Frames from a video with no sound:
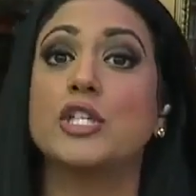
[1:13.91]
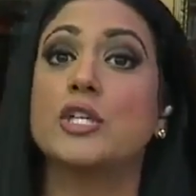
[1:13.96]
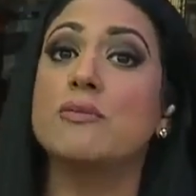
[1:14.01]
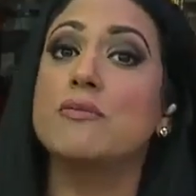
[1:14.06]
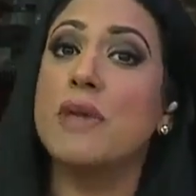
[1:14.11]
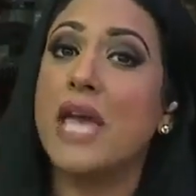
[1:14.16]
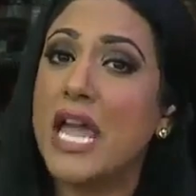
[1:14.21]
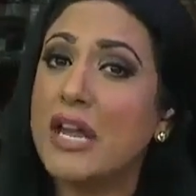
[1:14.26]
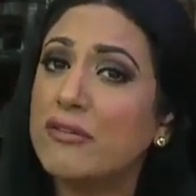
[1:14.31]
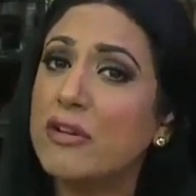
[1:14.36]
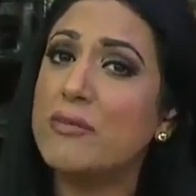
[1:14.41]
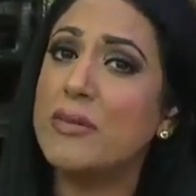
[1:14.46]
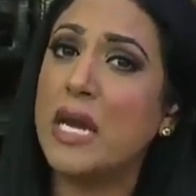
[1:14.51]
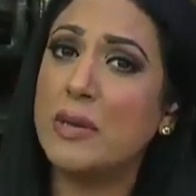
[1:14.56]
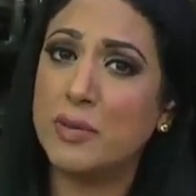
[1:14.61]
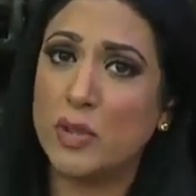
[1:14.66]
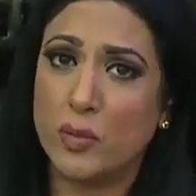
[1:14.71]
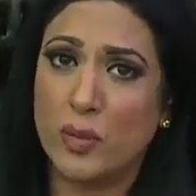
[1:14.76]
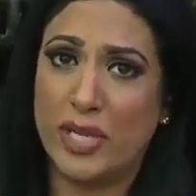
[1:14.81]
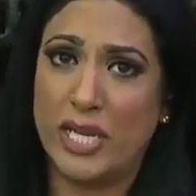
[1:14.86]
You may
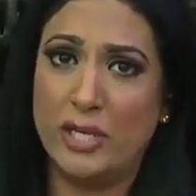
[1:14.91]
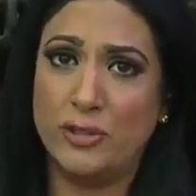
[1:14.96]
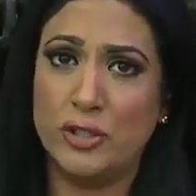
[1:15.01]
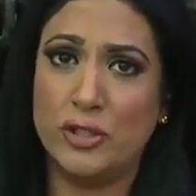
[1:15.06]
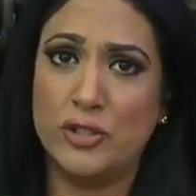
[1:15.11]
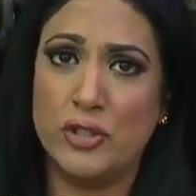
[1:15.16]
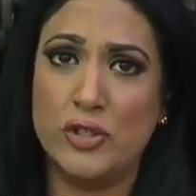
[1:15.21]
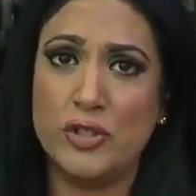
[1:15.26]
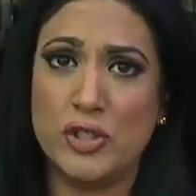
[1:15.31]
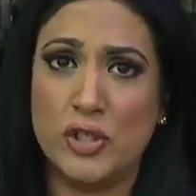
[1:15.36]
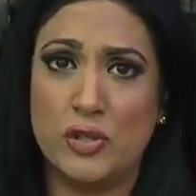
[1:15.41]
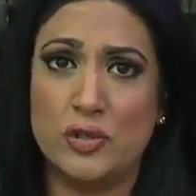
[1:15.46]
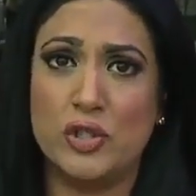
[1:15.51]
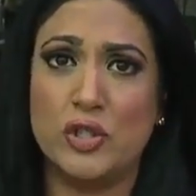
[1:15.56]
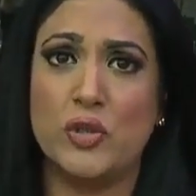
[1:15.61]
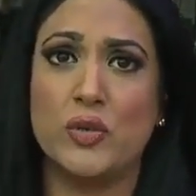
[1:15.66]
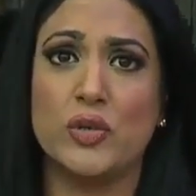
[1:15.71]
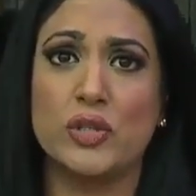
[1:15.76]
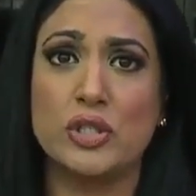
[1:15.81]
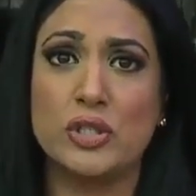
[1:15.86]
remember we introduced you
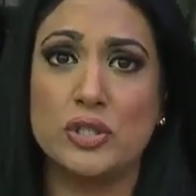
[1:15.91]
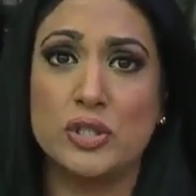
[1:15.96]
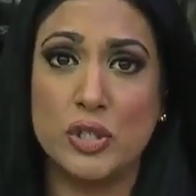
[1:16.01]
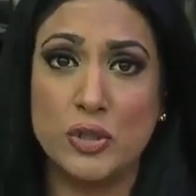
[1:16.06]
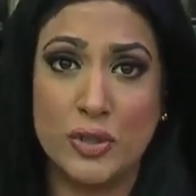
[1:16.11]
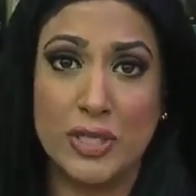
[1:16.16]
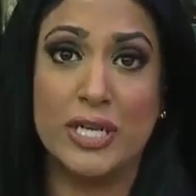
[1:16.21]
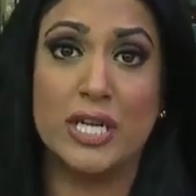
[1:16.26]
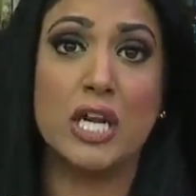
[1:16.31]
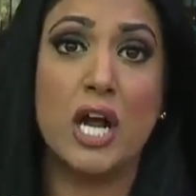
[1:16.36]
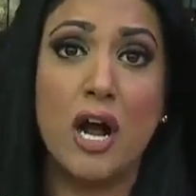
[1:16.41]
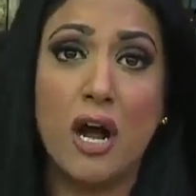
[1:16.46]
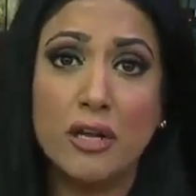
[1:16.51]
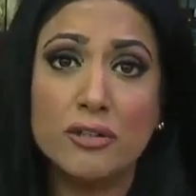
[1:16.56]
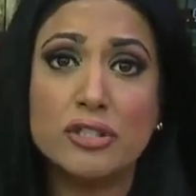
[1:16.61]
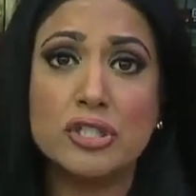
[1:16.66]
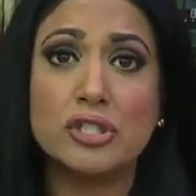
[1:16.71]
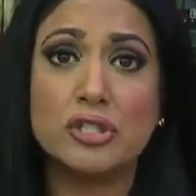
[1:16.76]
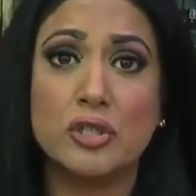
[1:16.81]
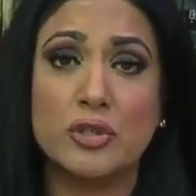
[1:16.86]
to a student, a
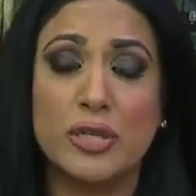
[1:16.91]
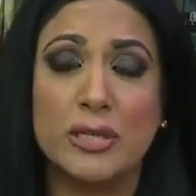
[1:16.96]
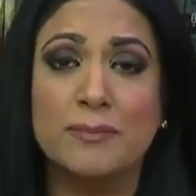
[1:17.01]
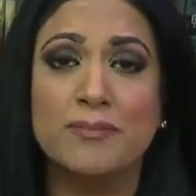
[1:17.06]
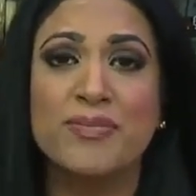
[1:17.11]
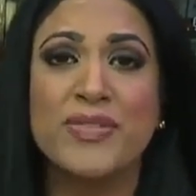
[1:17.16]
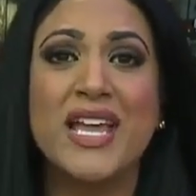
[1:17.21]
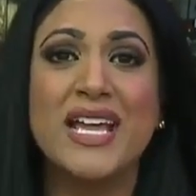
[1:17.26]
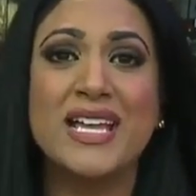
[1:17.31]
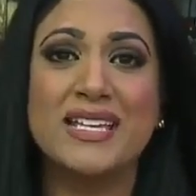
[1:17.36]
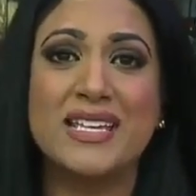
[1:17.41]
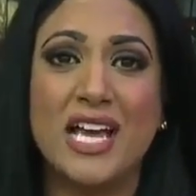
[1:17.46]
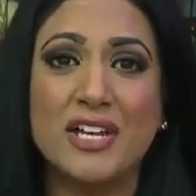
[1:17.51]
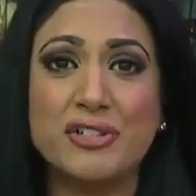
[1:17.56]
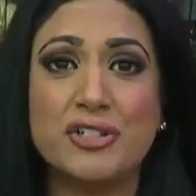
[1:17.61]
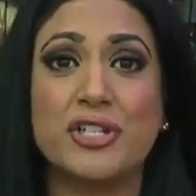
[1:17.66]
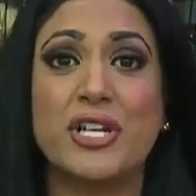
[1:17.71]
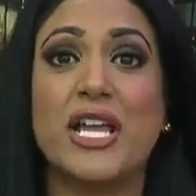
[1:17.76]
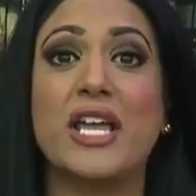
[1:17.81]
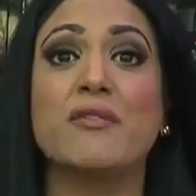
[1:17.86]
college student,
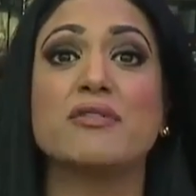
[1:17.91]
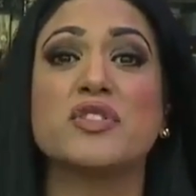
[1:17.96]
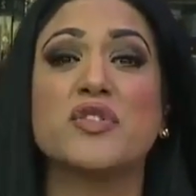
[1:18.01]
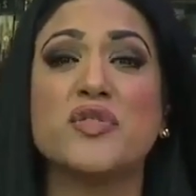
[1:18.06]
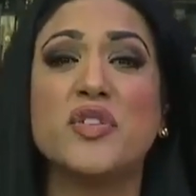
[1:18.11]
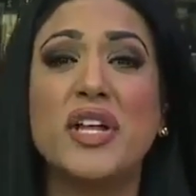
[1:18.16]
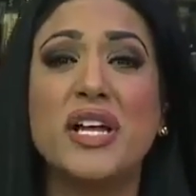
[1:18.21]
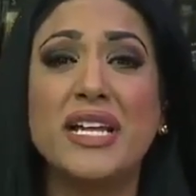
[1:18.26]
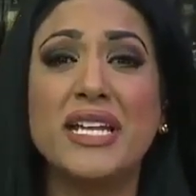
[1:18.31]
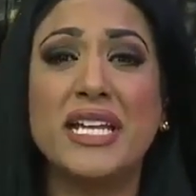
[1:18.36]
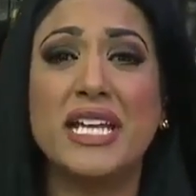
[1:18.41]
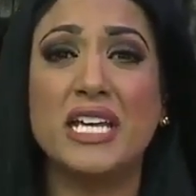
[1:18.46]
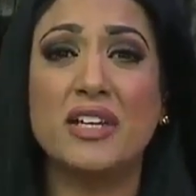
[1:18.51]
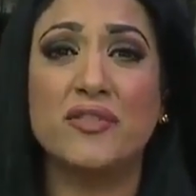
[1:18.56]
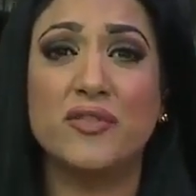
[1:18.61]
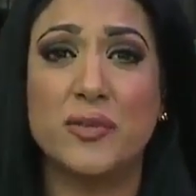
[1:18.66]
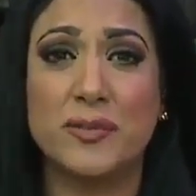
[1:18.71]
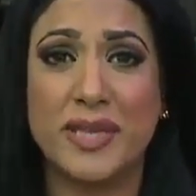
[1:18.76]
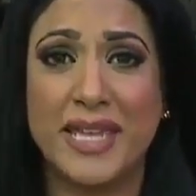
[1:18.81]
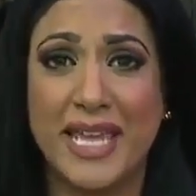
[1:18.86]
yesterday. He was flying in
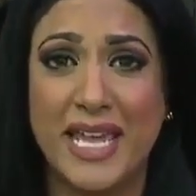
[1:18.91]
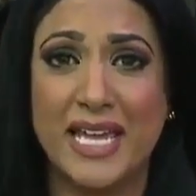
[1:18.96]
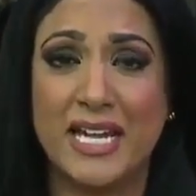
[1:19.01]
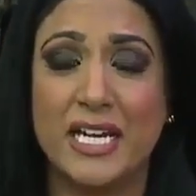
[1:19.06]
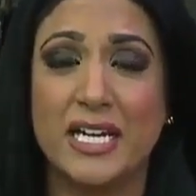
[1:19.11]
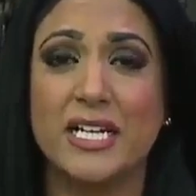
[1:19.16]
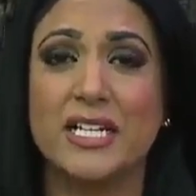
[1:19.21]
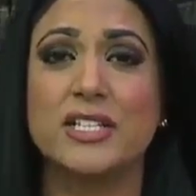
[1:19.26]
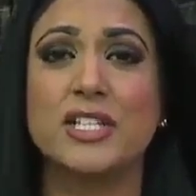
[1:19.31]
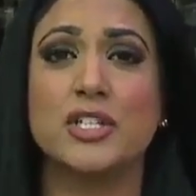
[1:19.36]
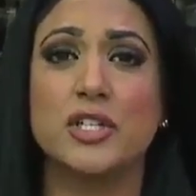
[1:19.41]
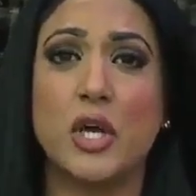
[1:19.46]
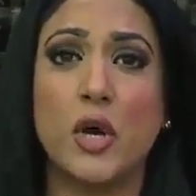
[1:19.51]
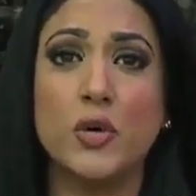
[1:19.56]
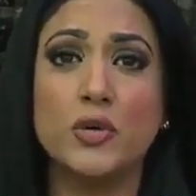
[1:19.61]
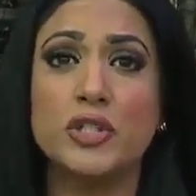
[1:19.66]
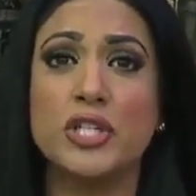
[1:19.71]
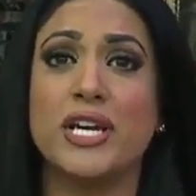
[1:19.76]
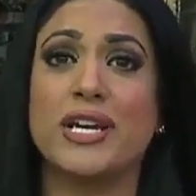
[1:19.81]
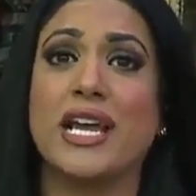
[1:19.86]
from Canada to
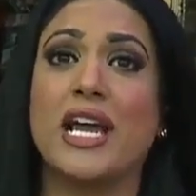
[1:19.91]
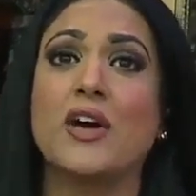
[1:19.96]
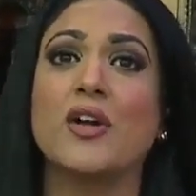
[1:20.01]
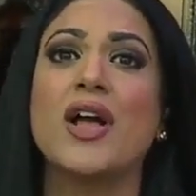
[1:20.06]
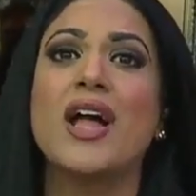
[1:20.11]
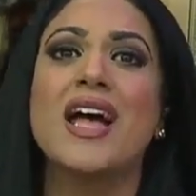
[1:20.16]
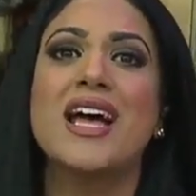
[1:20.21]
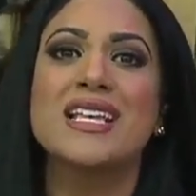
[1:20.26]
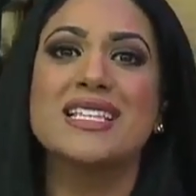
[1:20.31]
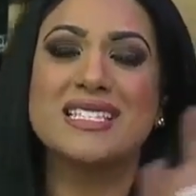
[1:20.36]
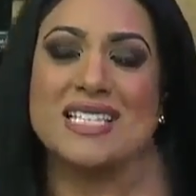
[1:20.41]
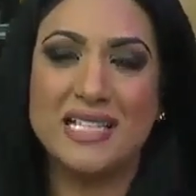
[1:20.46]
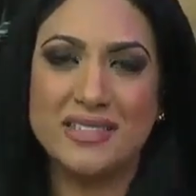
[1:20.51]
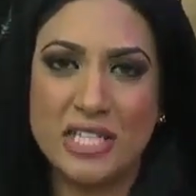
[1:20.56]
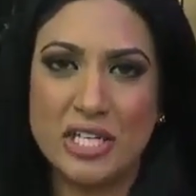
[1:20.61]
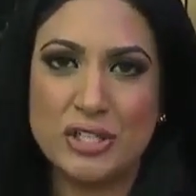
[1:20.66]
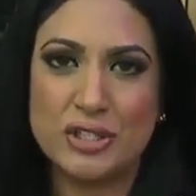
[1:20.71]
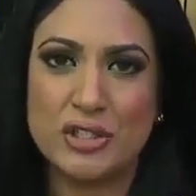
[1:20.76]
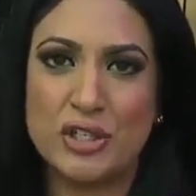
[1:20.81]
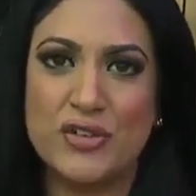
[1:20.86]
go check out
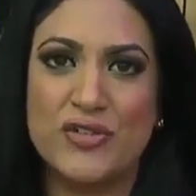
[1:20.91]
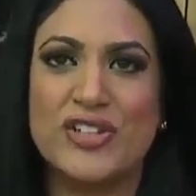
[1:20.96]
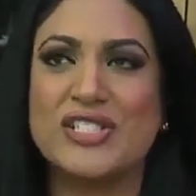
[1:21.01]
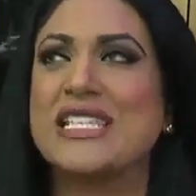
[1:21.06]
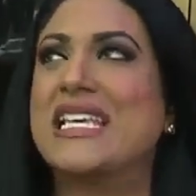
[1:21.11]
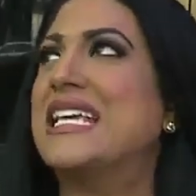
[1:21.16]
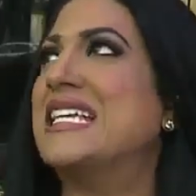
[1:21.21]
Sunday service.